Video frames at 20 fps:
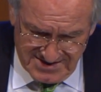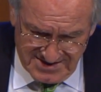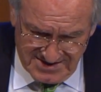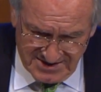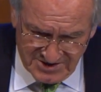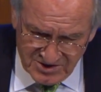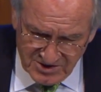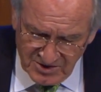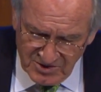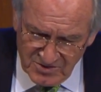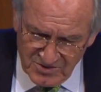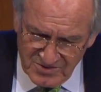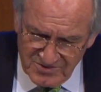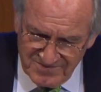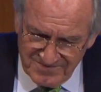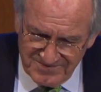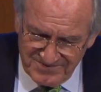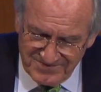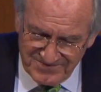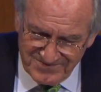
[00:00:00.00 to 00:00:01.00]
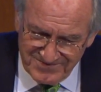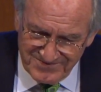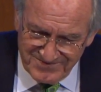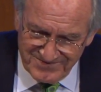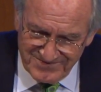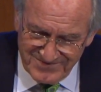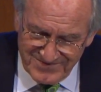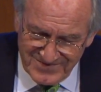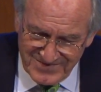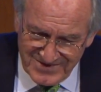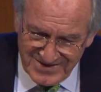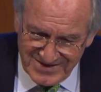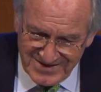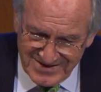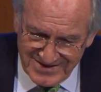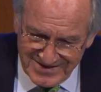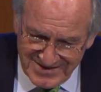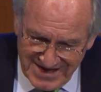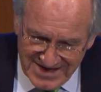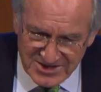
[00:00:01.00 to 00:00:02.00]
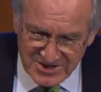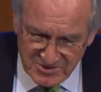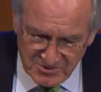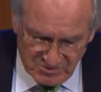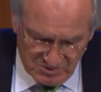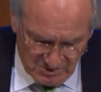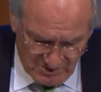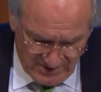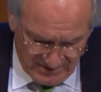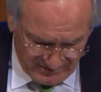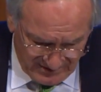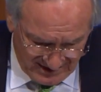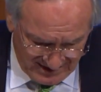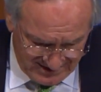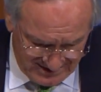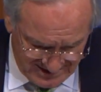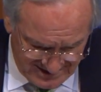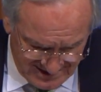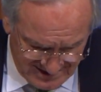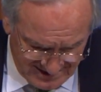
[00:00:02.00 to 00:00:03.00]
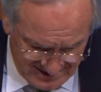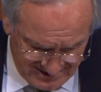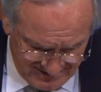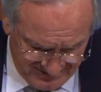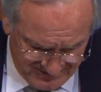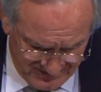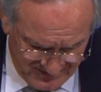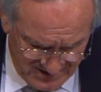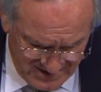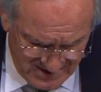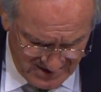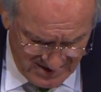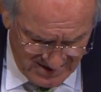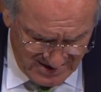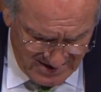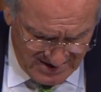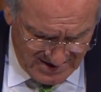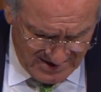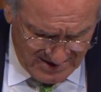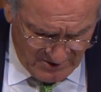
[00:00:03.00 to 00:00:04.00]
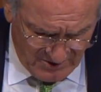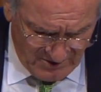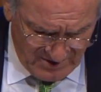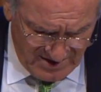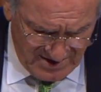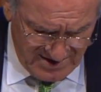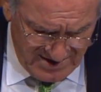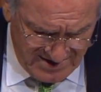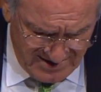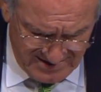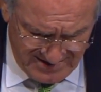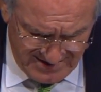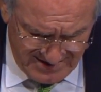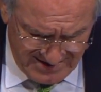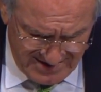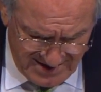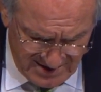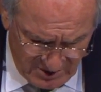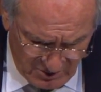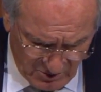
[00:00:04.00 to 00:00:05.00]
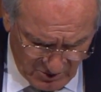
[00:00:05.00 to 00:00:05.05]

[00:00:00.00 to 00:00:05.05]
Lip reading: And so that's where we've got to head. We need our